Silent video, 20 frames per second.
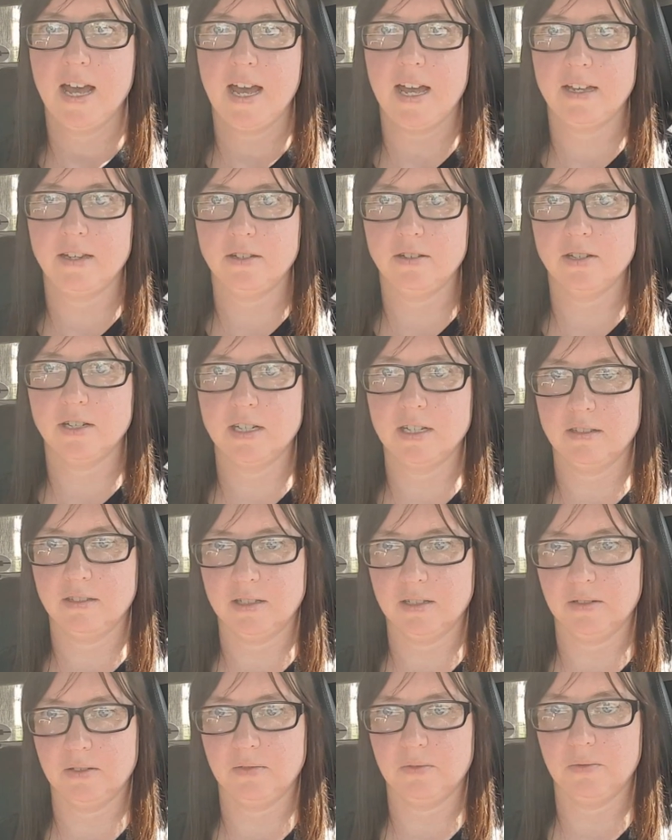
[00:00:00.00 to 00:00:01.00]
you can
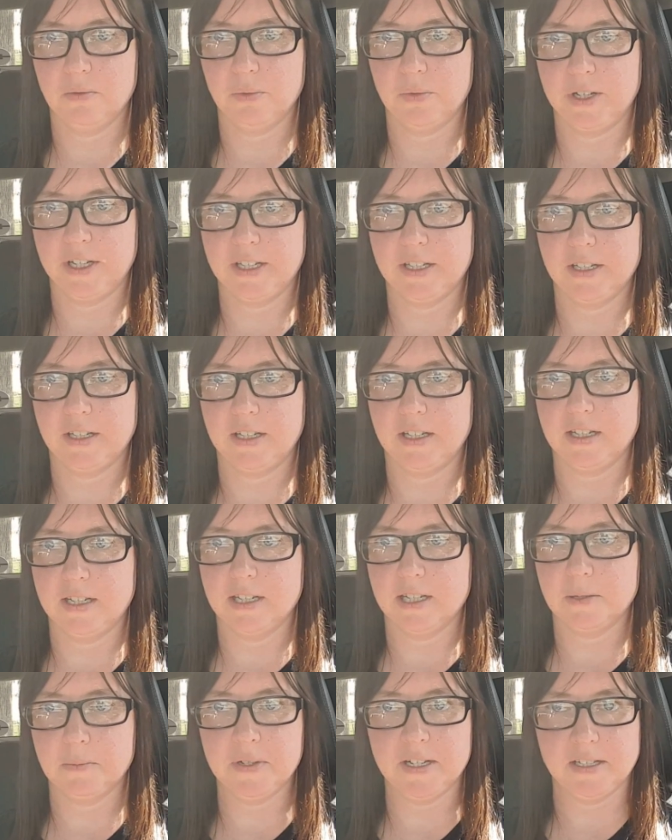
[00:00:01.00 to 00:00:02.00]
tell it what the
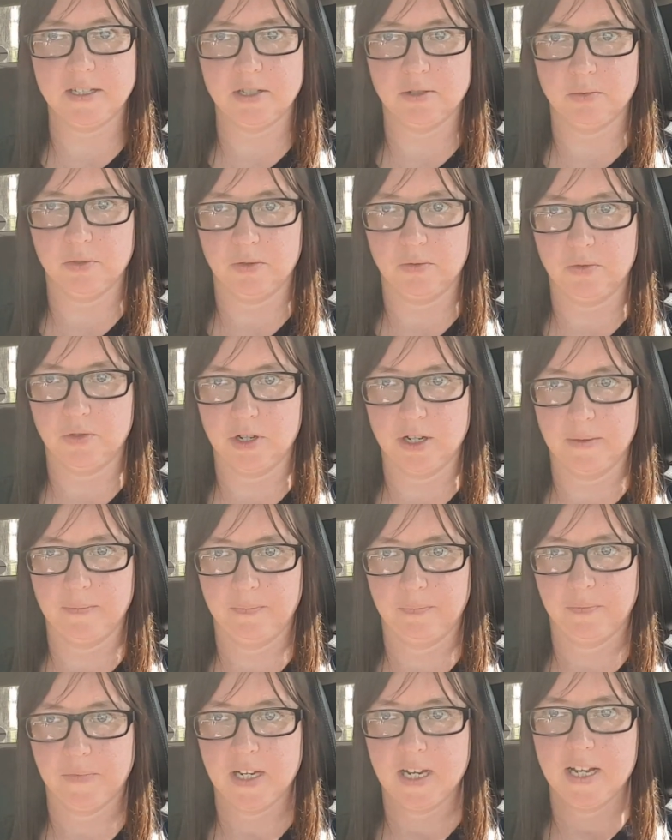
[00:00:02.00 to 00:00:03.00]
expenses were for.
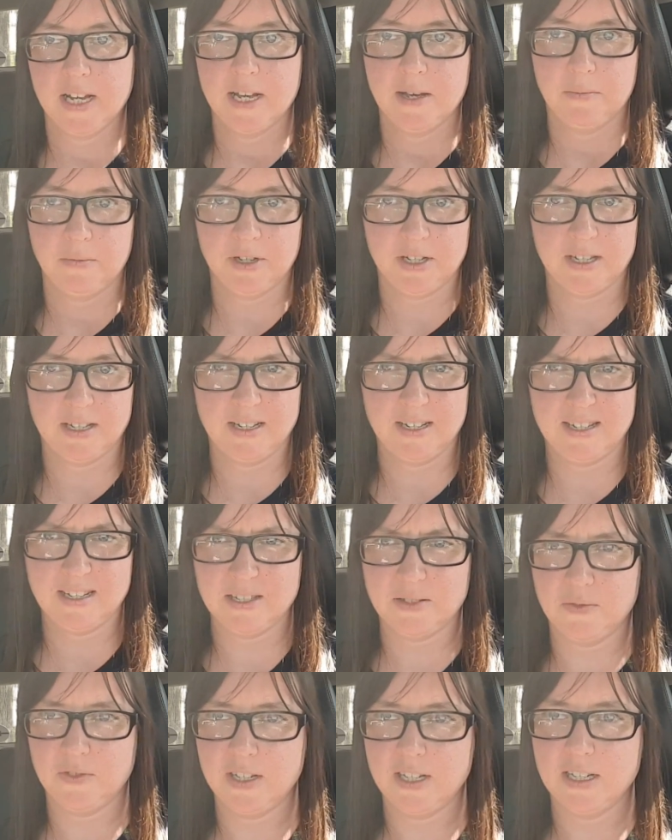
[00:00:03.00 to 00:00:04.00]
But
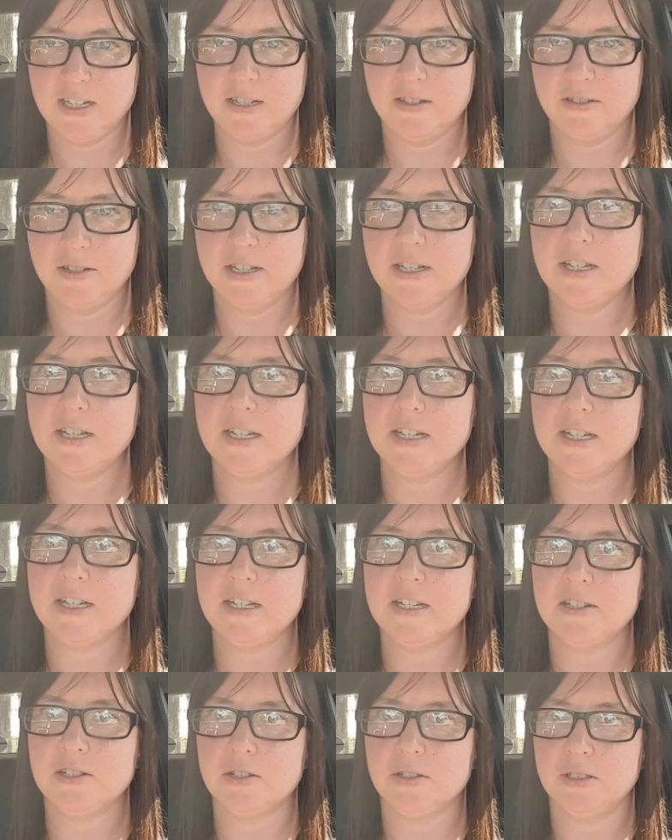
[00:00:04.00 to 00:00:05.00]
today's video
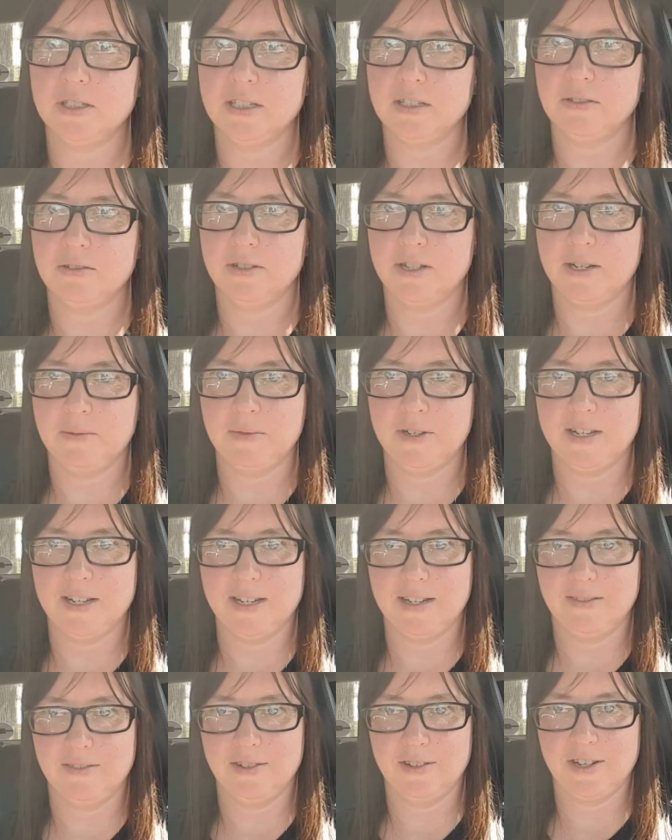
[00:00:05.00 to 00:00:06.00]
is only going to be
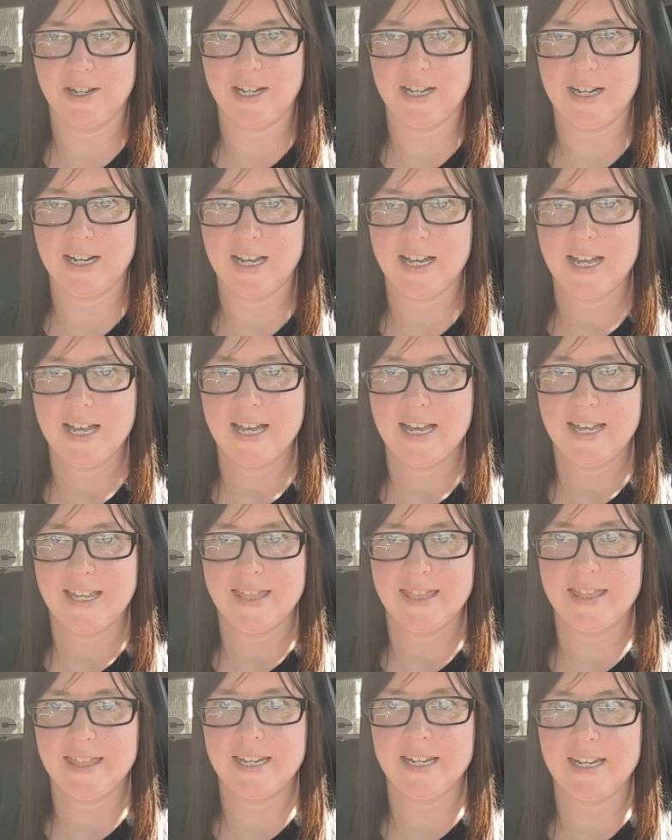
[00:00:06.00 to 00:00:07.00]
covering
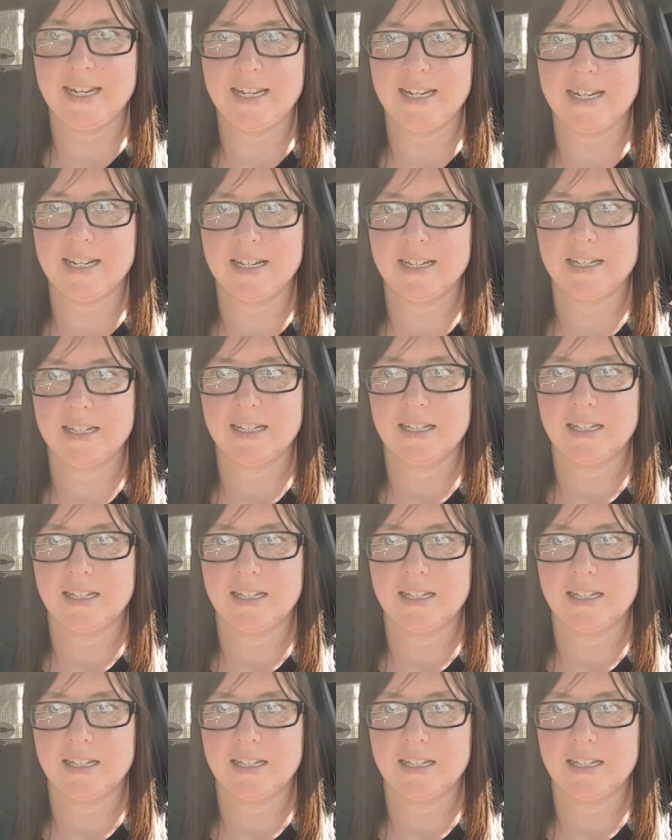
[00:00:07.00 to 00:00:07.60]
the